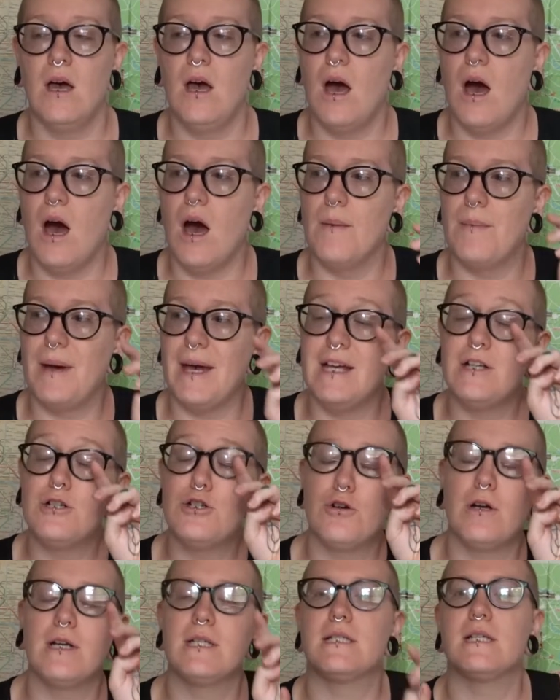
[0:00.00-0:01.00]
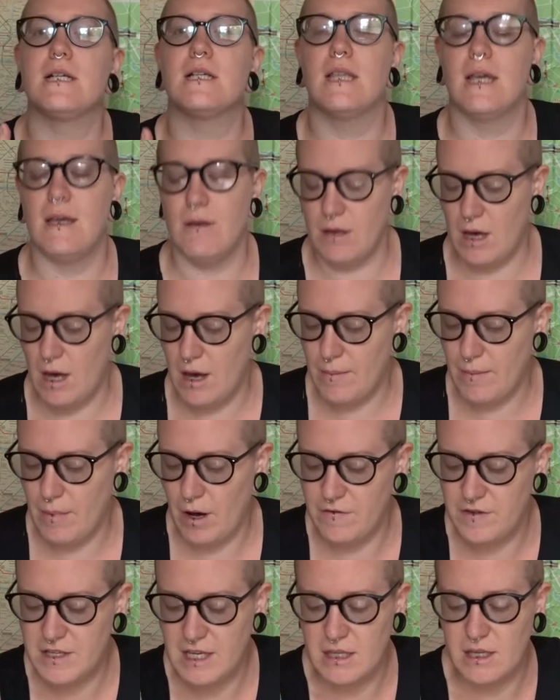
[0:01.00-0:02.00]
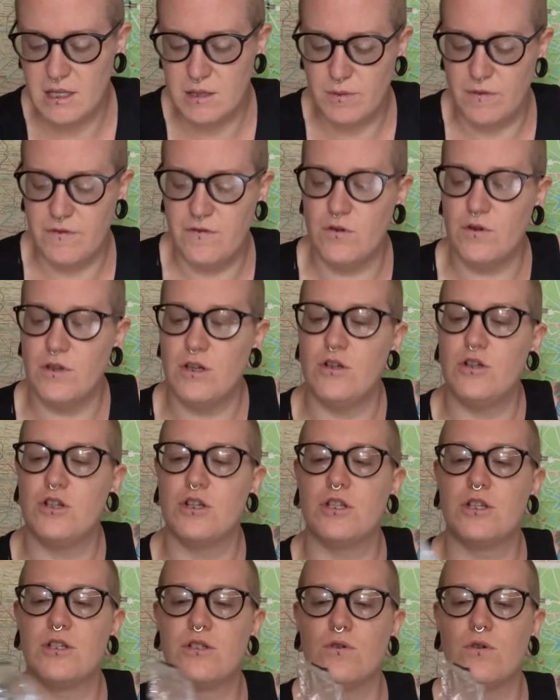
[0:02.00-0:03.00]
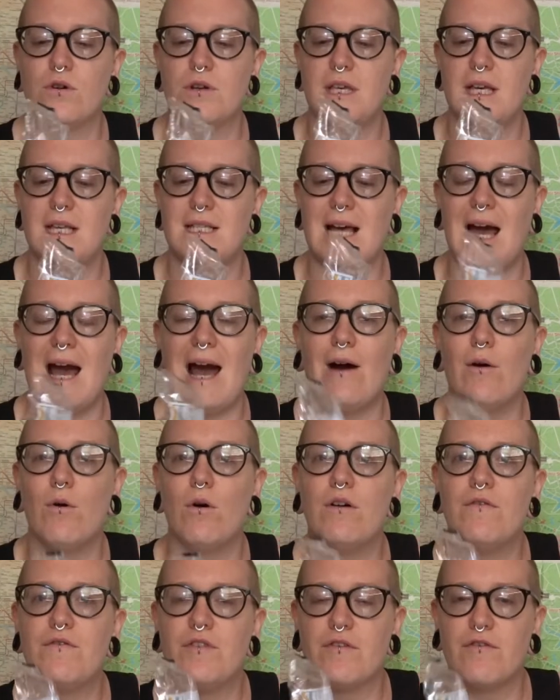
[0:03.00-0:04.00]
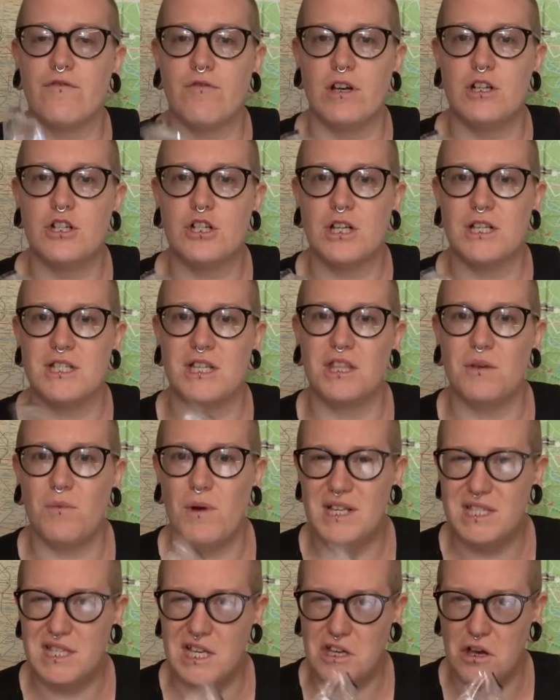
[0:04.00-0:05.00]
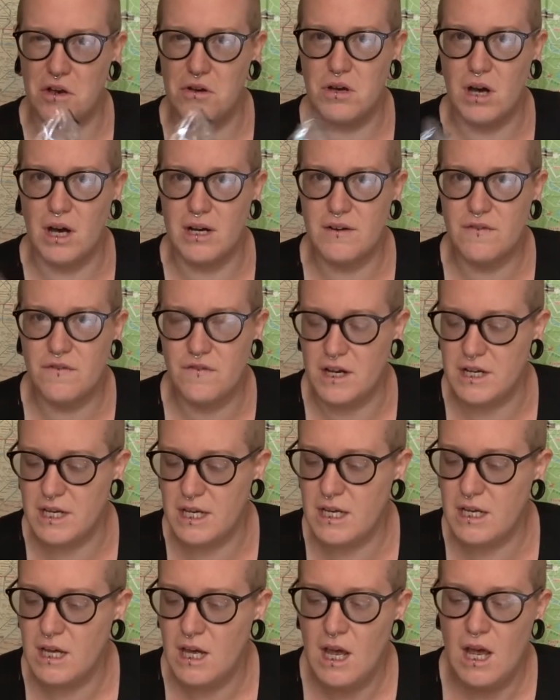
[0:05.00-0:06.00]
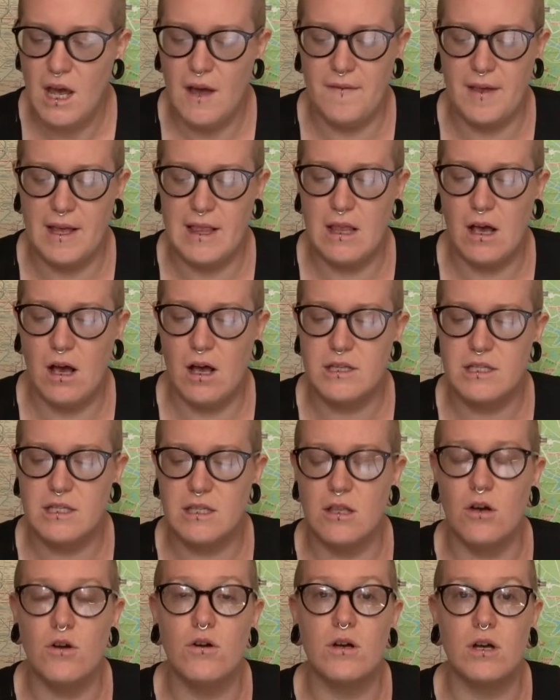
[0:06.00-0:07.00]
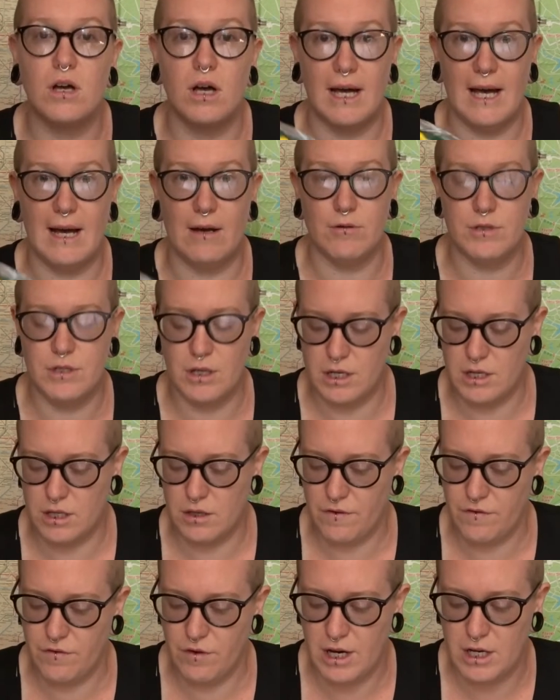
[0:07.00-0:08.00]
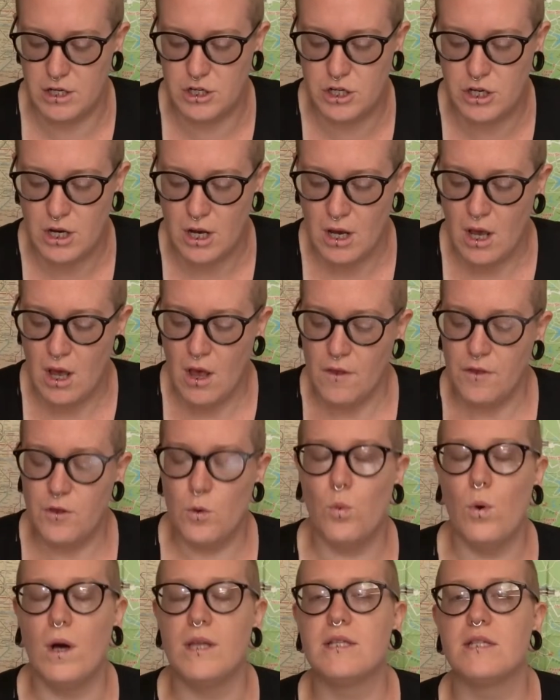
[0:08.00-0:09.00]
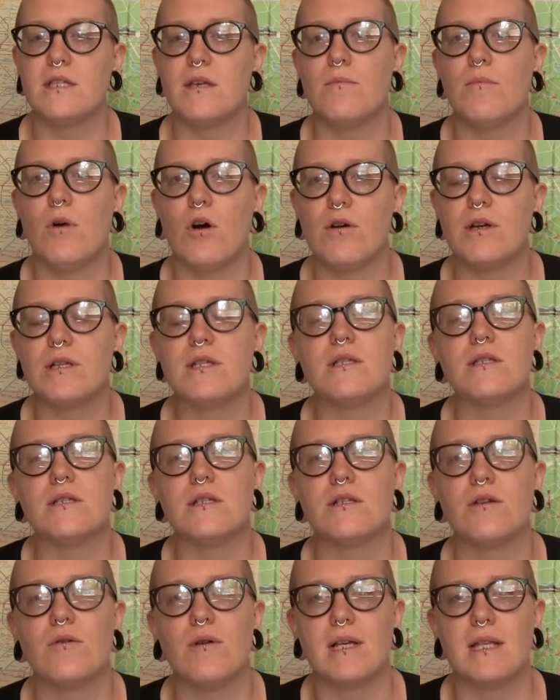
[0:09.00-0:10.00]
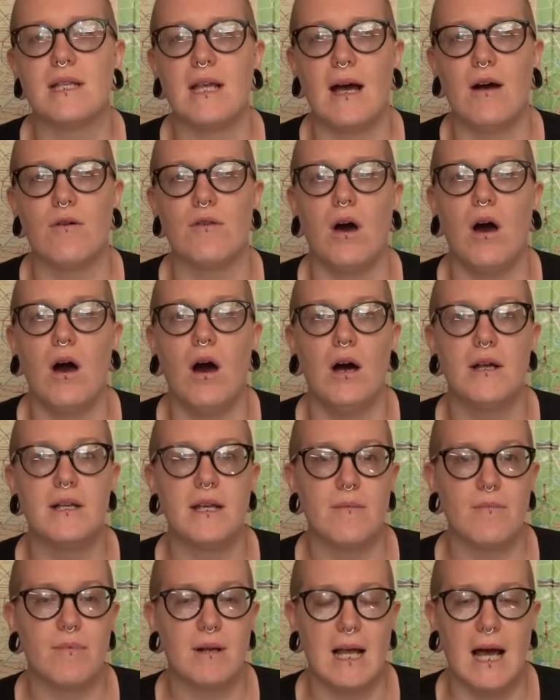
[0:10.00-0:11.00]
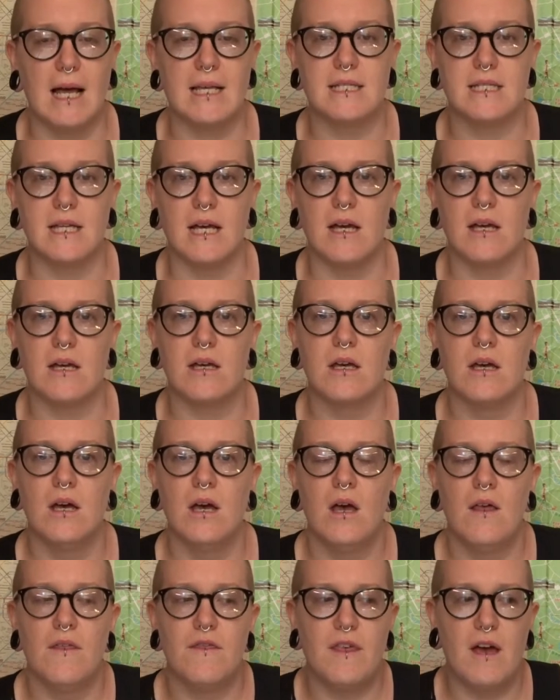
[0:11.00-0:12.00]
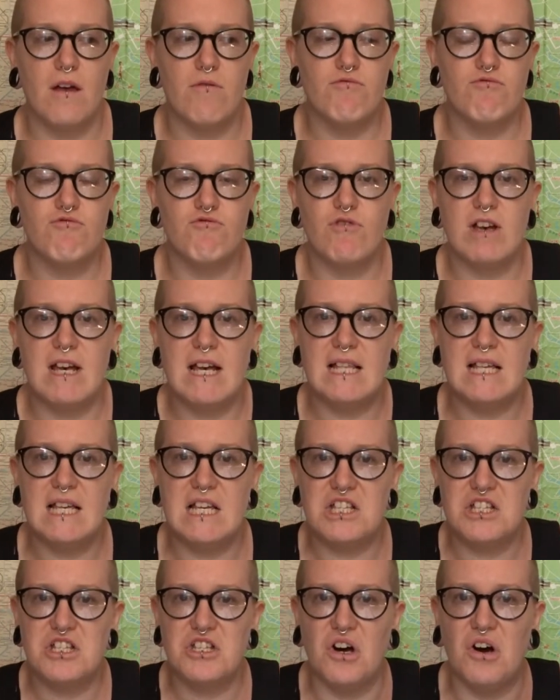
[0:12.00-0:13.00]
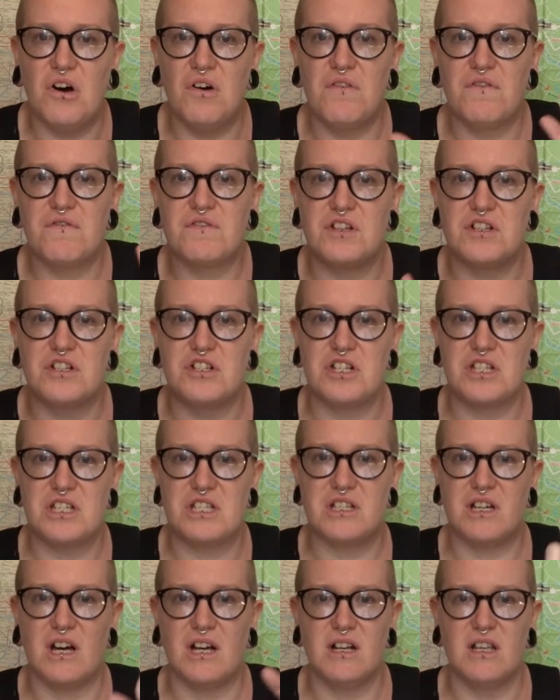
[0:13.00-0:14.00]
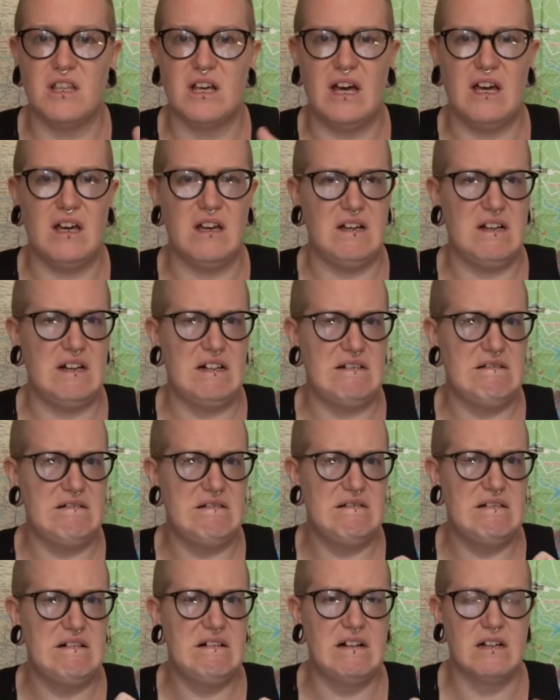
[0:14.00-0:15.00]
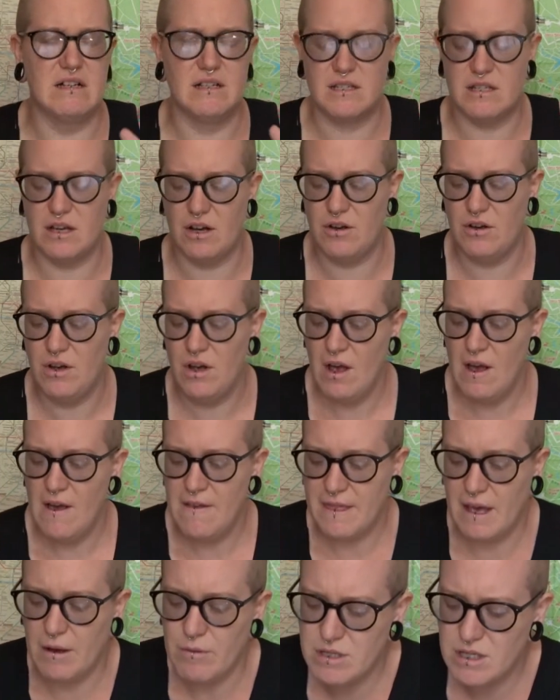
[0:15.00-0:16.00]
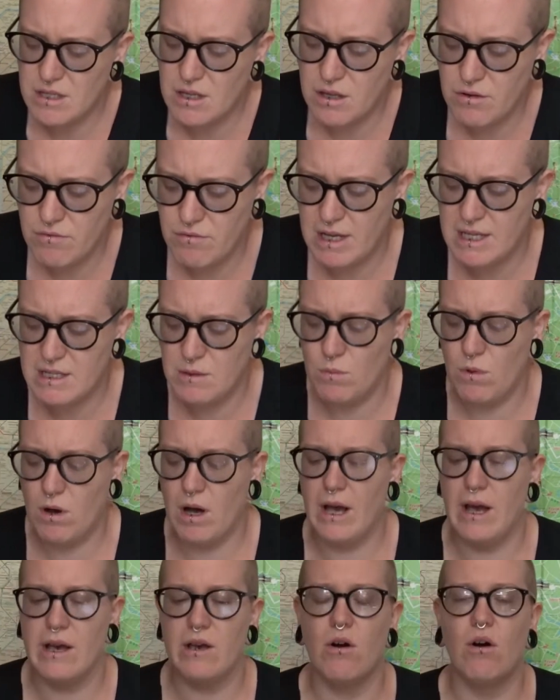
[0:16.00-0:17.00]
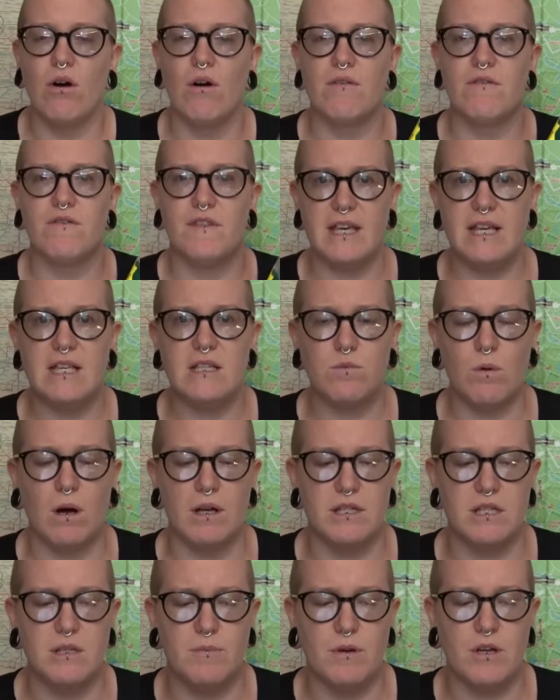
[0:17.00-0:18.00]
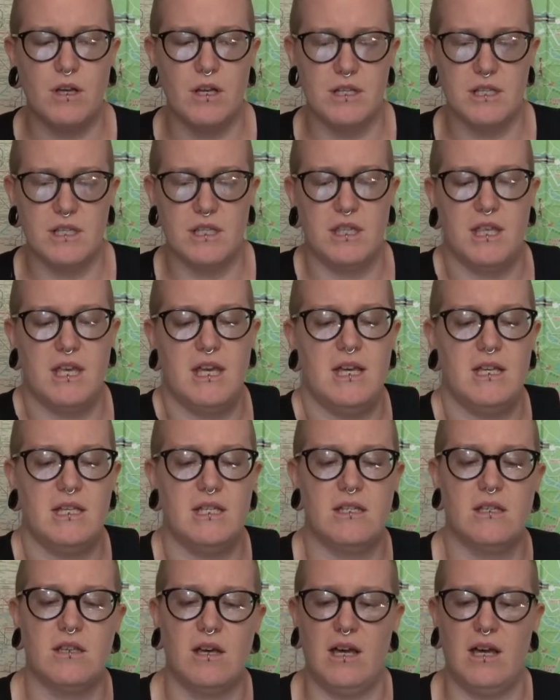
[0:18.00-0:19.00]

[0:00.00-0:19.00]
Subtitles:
But interestingly, I've said this before, you should store these out of the fridge, because otherwise they go kind of funny and they last longer outside of the fridge. The ones that Morrison's are doing now that aren't in plastic, they're really soft and just kind of like So that was another reason why I got these ones, because these are